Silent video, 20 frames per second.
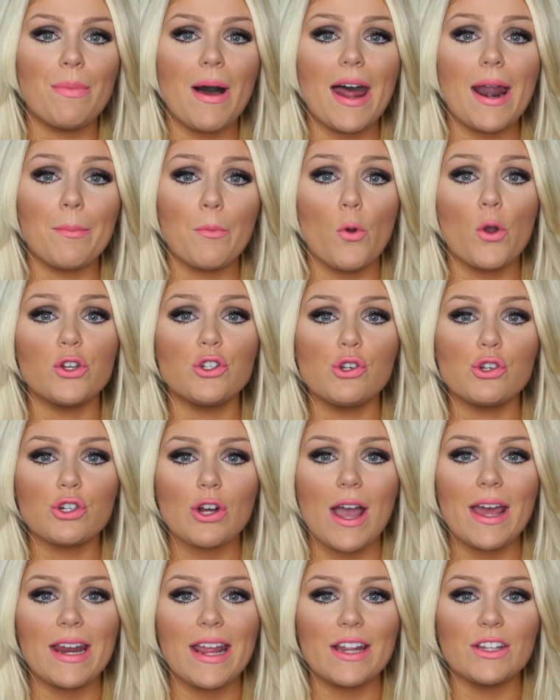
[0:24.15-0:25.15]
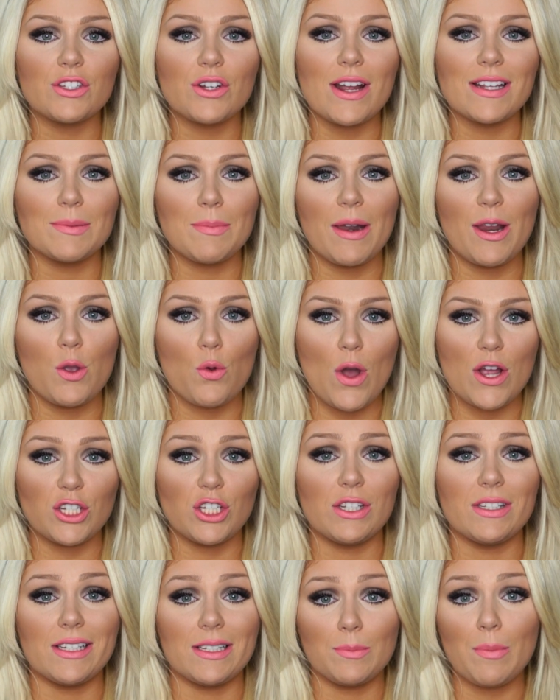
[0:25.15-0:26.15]
but I'm going to try and answer as many
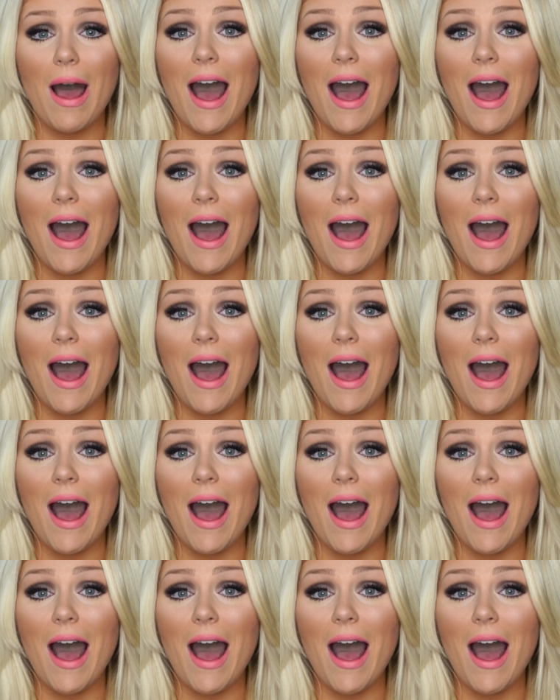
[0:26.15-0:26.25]
questions as